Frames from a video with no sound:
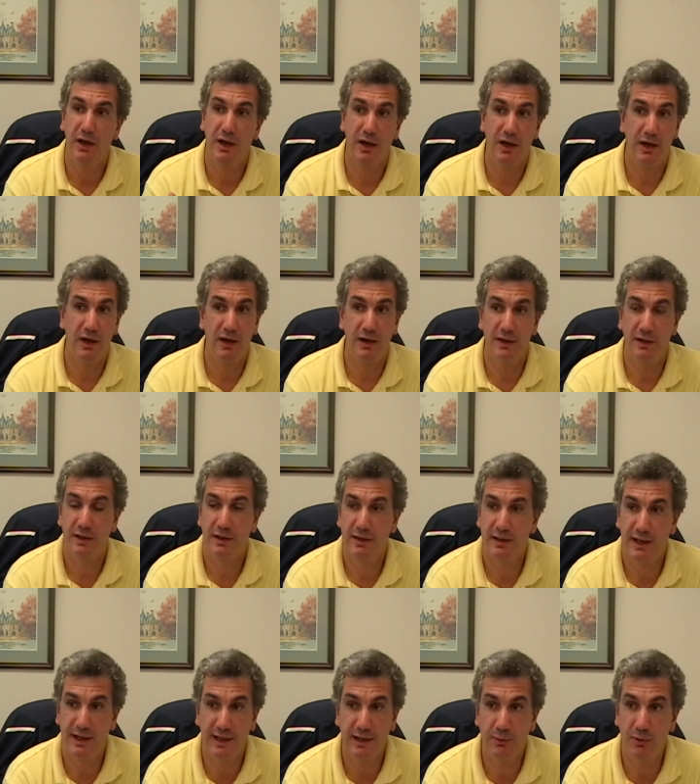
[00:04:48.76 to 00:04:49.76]
Uh,
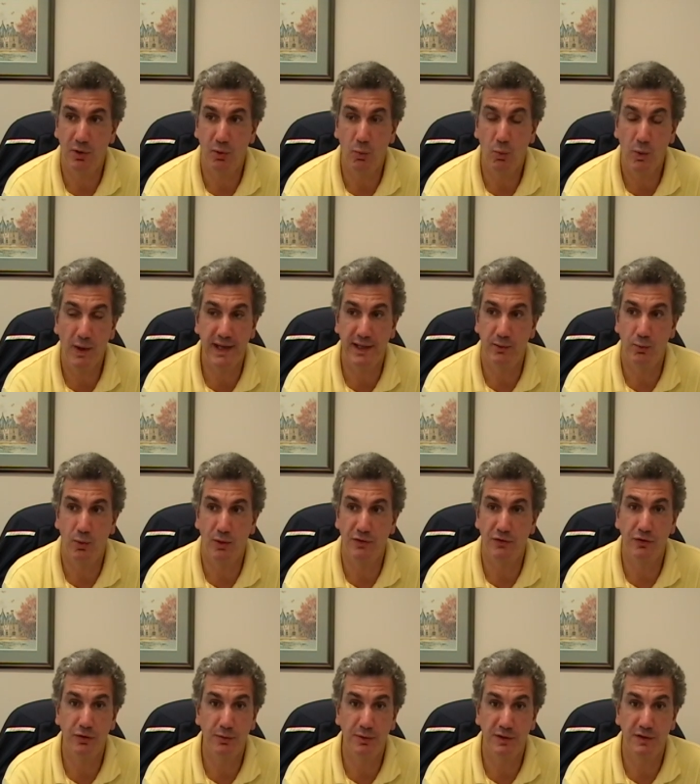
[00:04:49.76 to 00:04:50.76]
got hit with a wicked
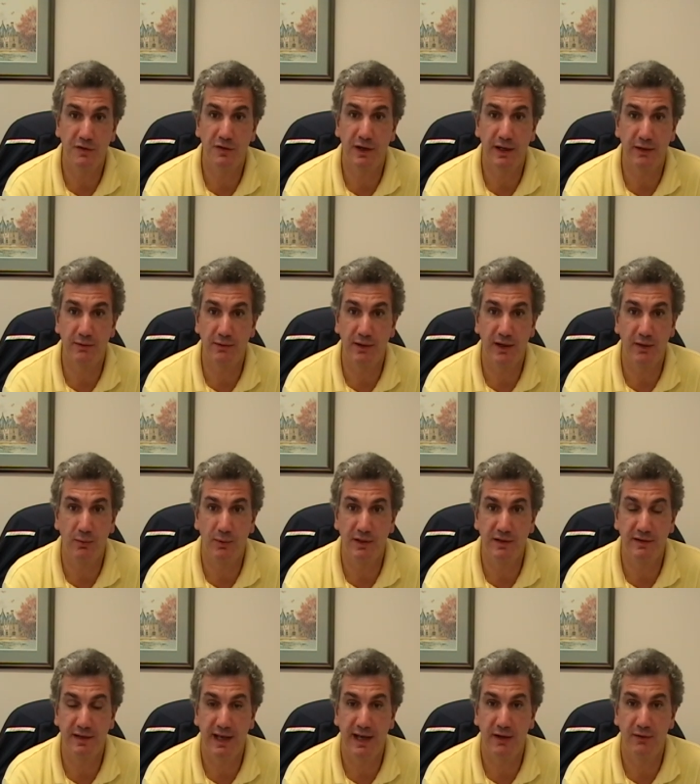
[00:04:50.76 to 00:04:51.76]
one-two in the second round and
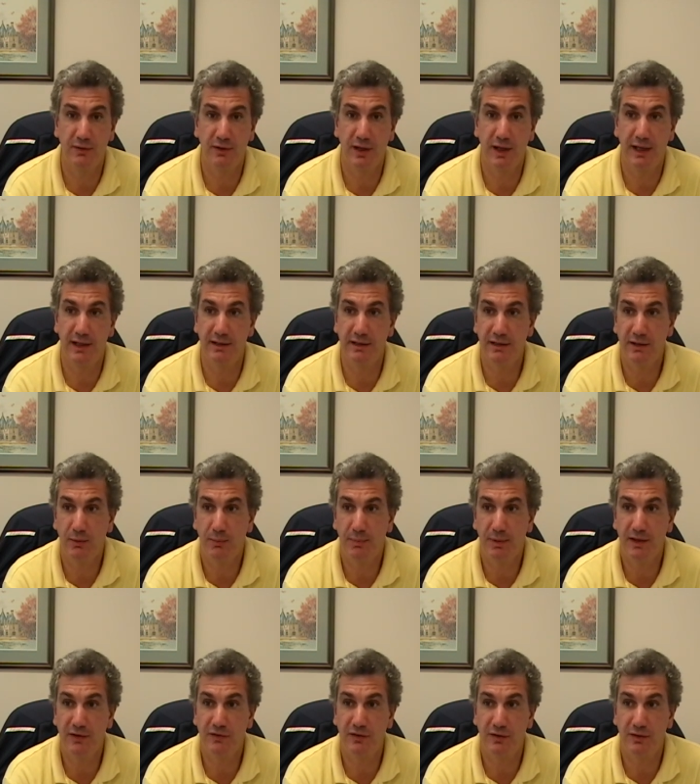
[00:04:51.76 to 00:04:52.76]
went down. And you know,
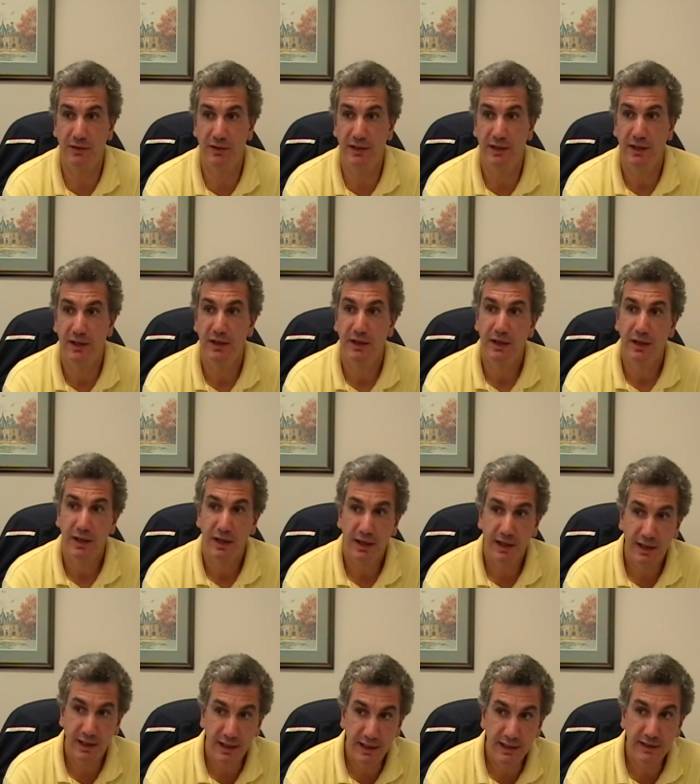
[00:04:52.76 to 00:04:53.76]
basically,
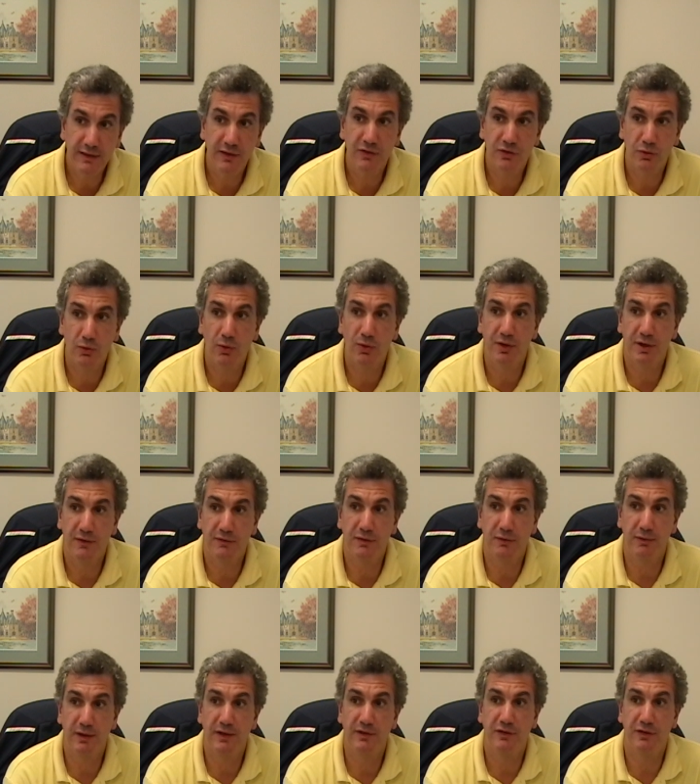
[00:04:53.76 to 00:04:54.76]
he did score enough to
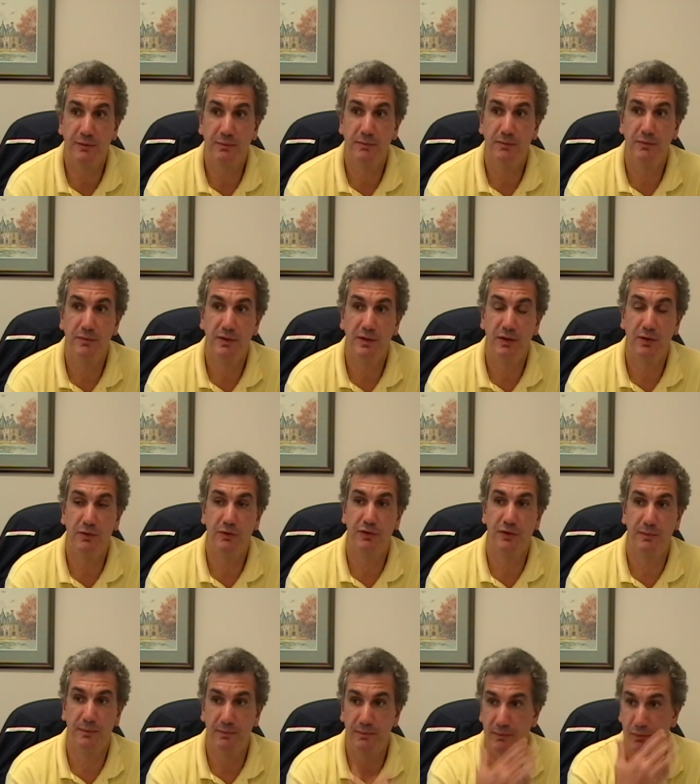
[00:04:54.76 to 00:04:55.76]
raise some, you know,
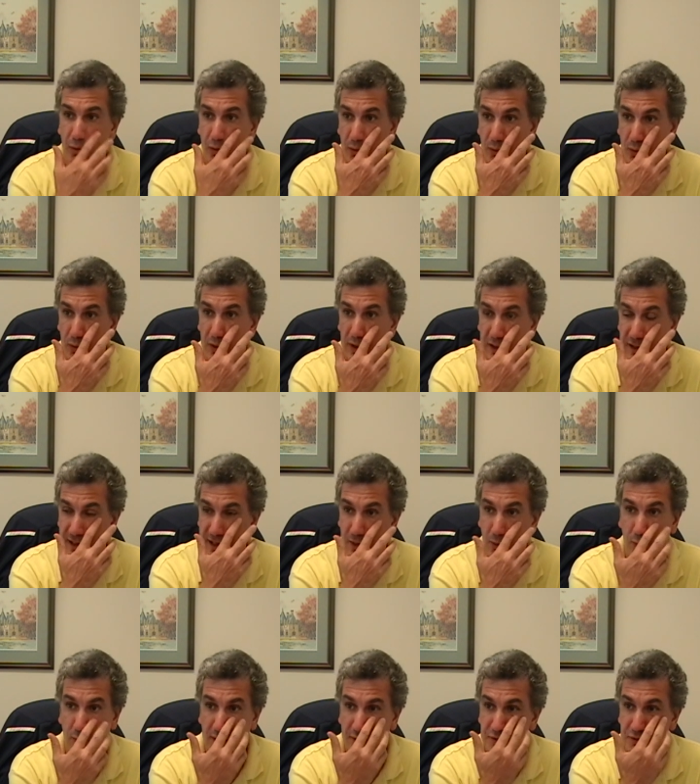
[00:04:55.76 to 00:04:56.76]
some like a
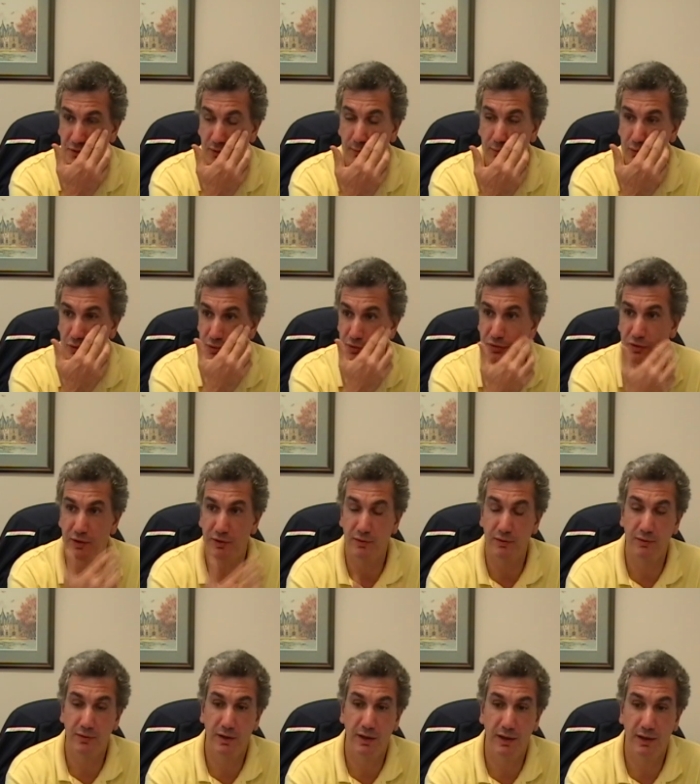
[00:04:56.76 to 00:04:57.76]
welt or a bruise
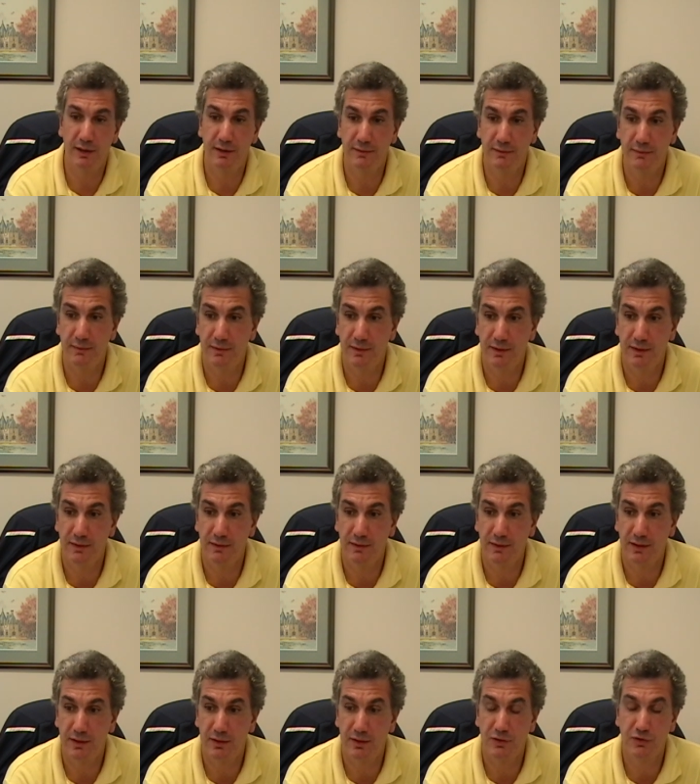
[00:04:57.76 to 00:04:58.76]
under uh,
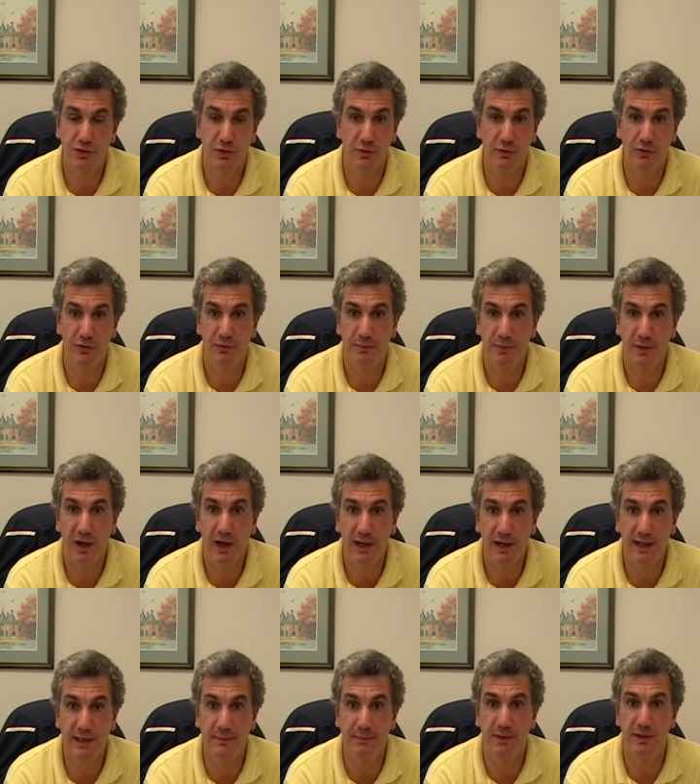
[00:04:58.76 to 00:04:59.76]
Klitschko's
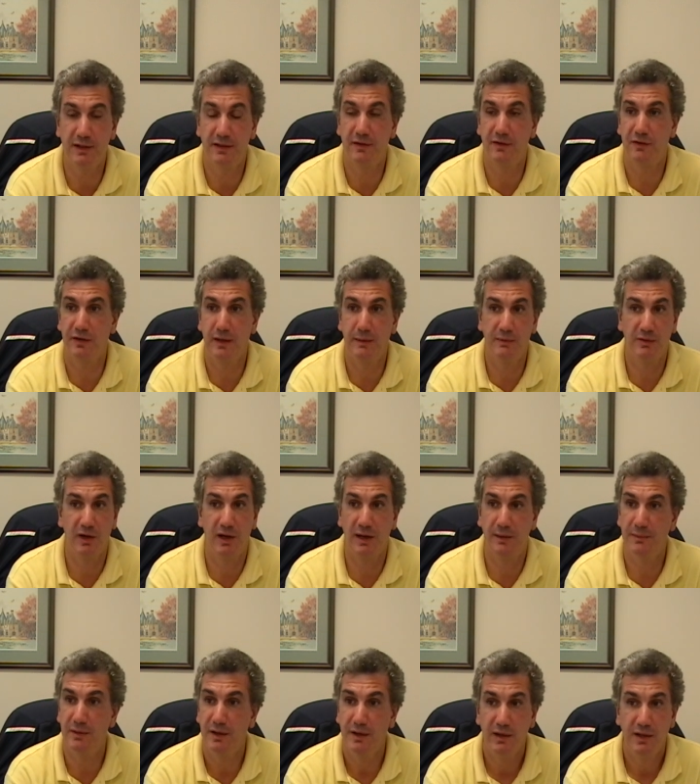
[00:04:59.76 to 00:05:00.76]
eye. But at the same
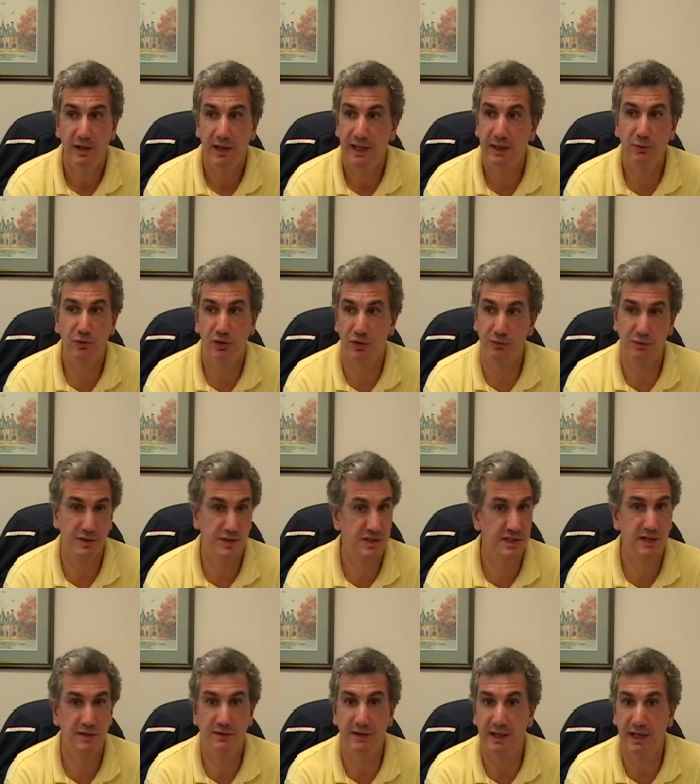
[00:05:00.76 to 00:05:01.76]
time, he was on the
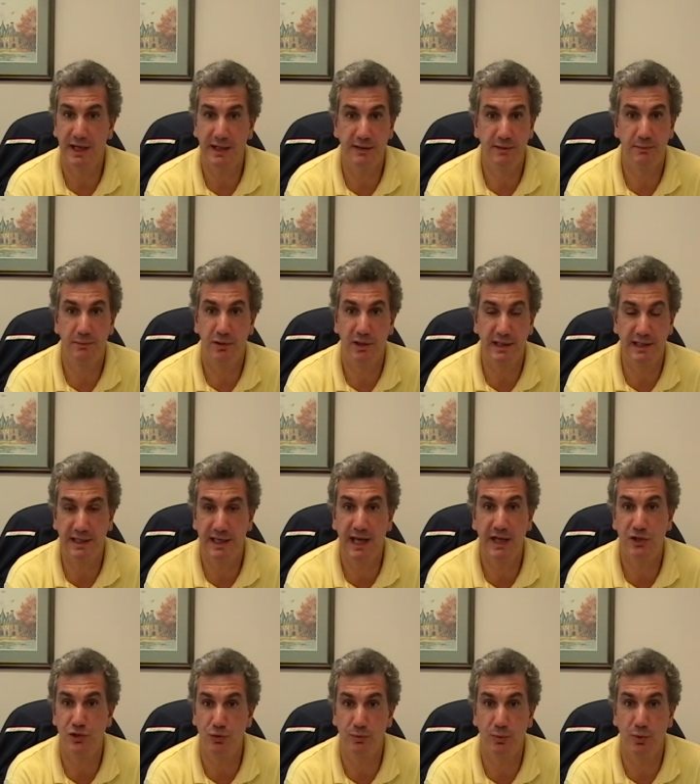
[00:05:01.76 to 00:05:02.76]
receiving end, playing
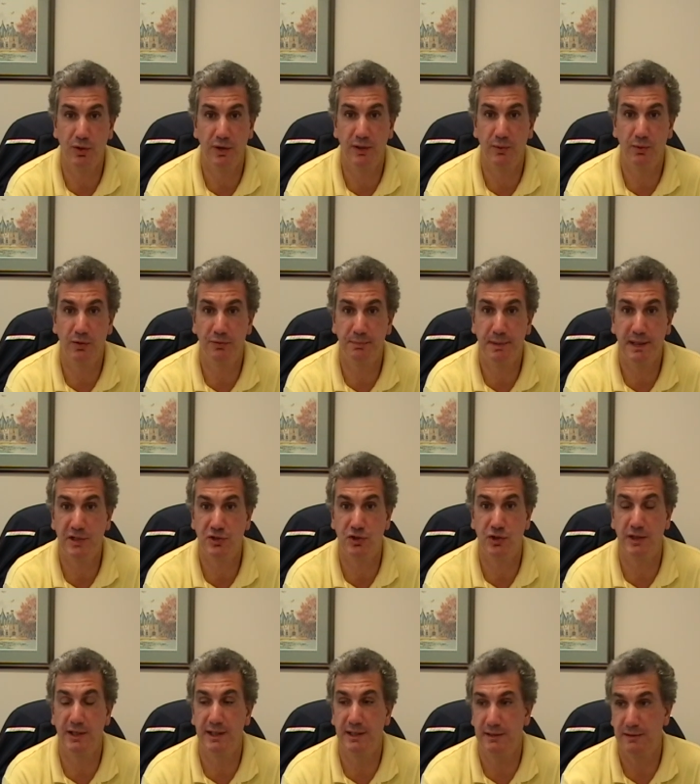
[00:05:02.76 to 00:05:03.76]
catcher more than he was
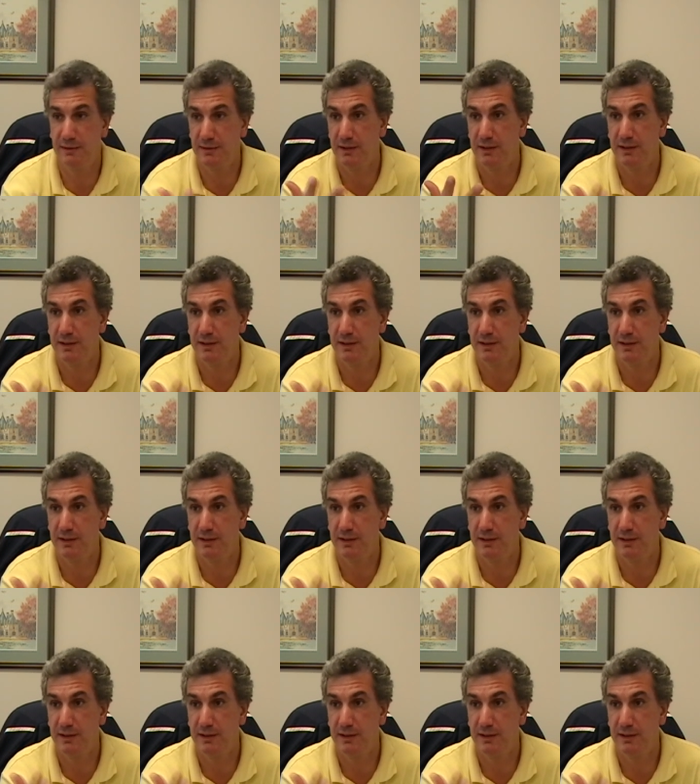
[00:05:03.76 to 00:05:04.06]
pitching. And